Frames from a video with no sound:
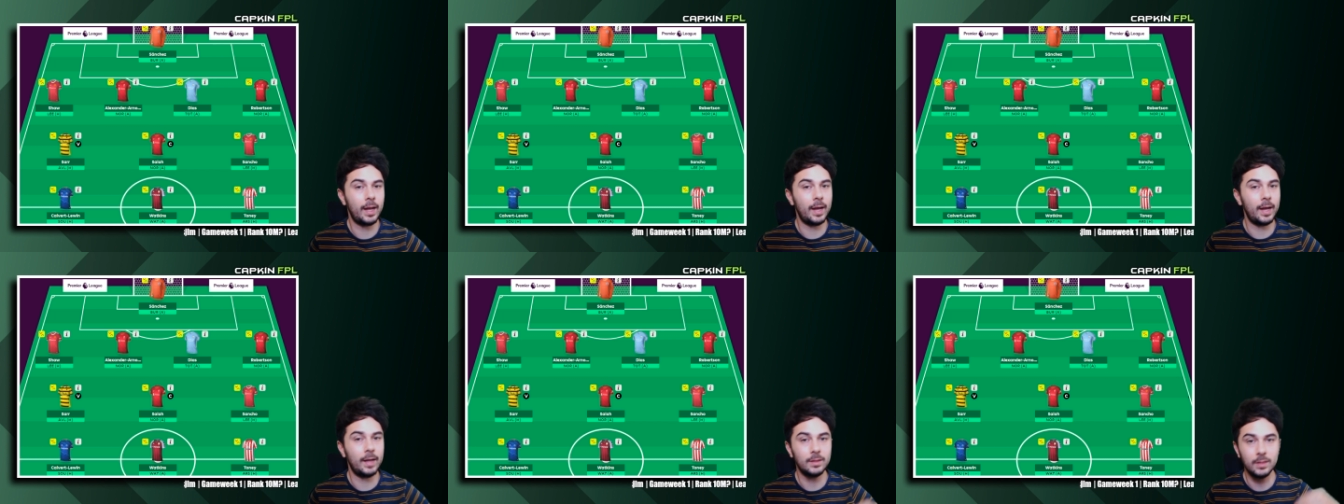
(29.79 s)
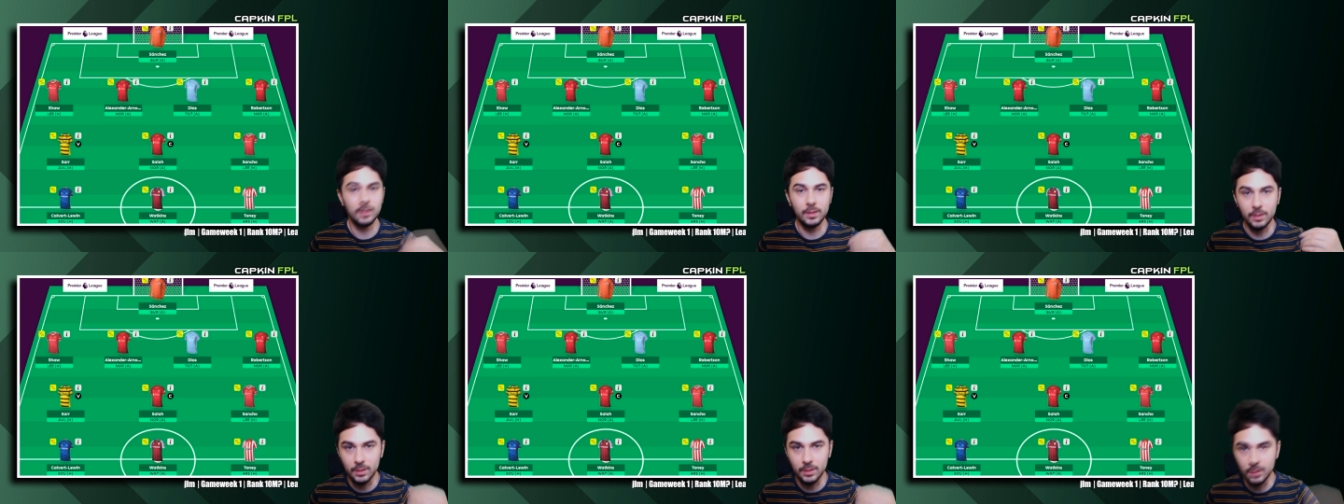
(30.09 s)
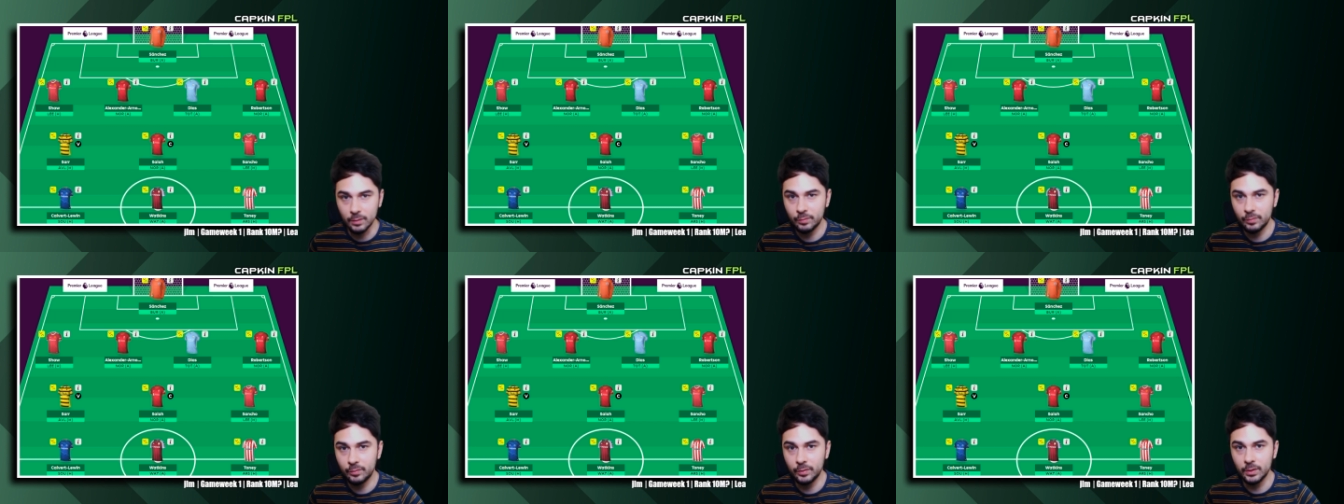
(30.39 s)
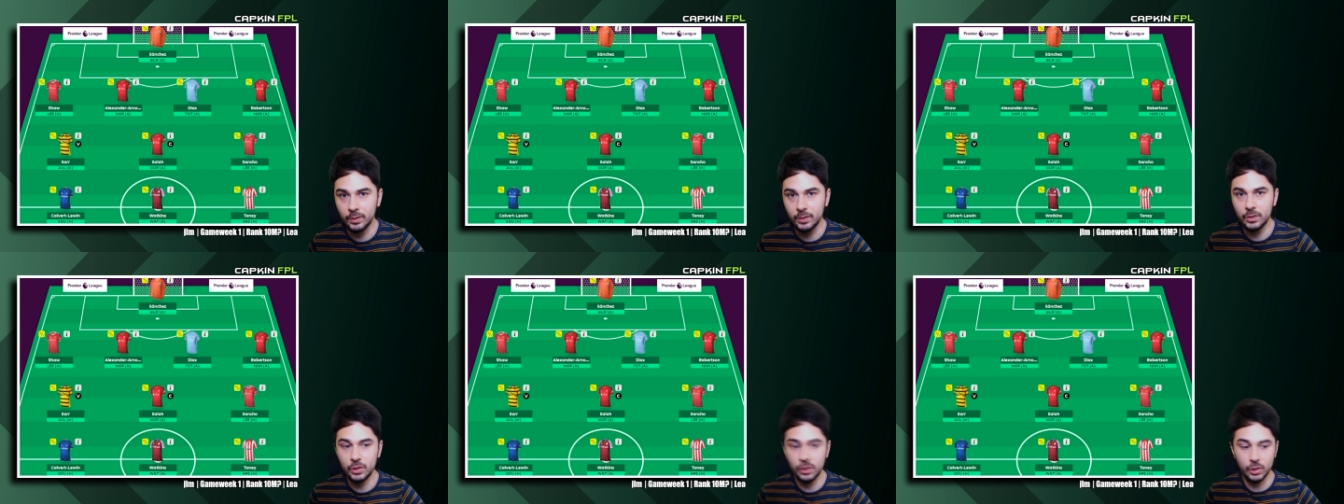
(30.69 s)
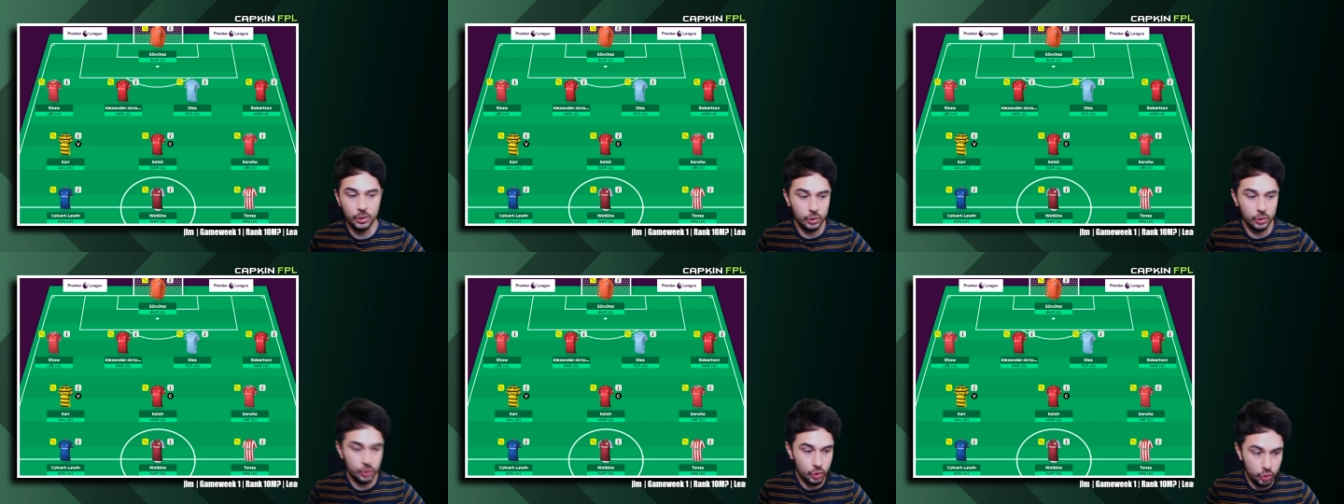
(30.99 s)
at different
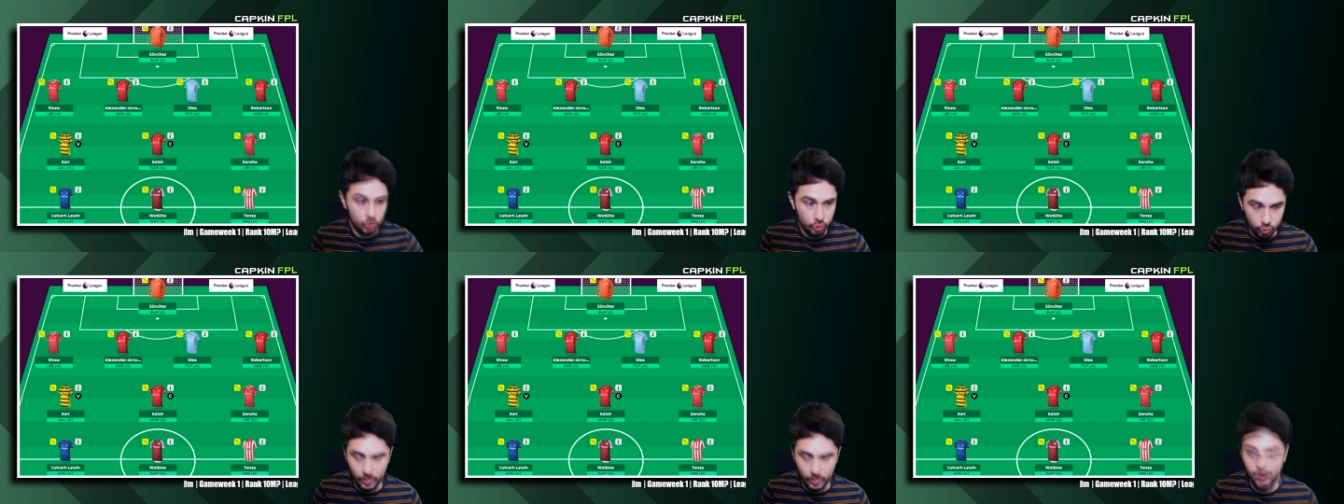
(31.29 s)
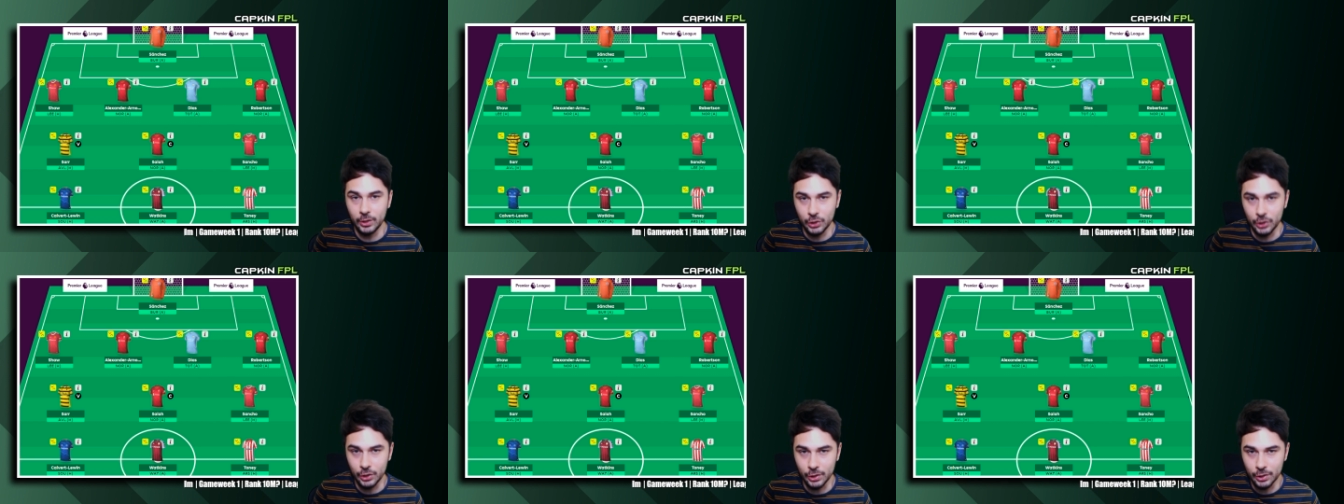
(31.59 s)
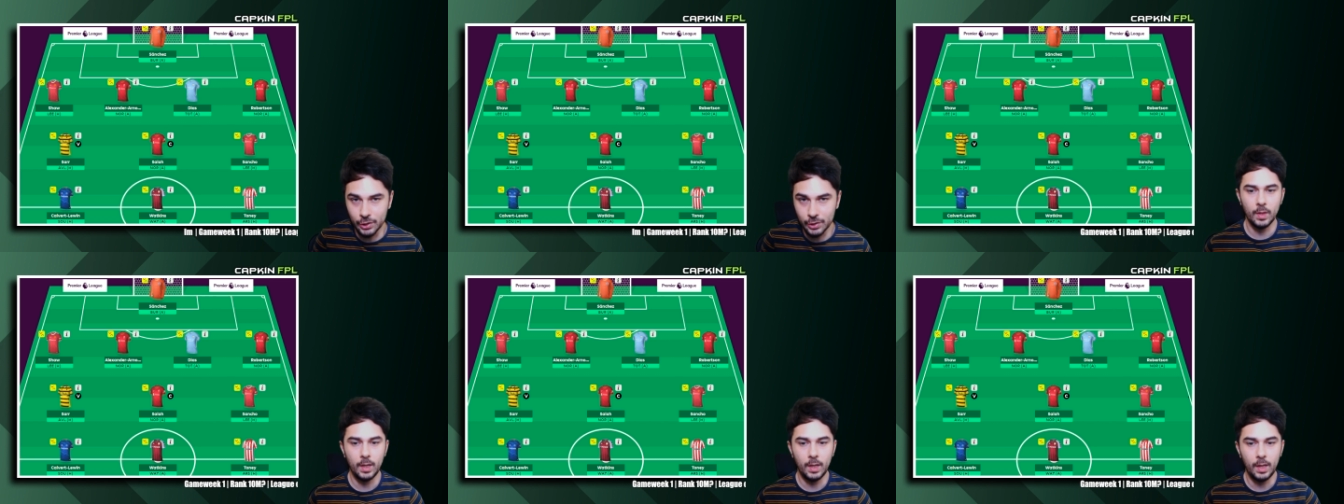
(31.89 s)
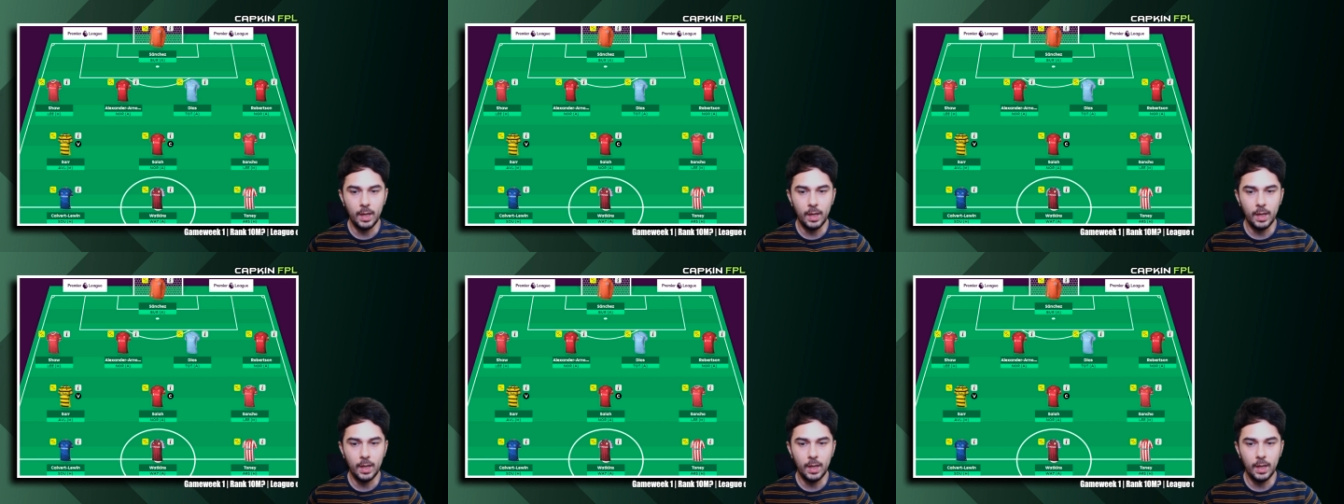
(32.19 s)
strategies.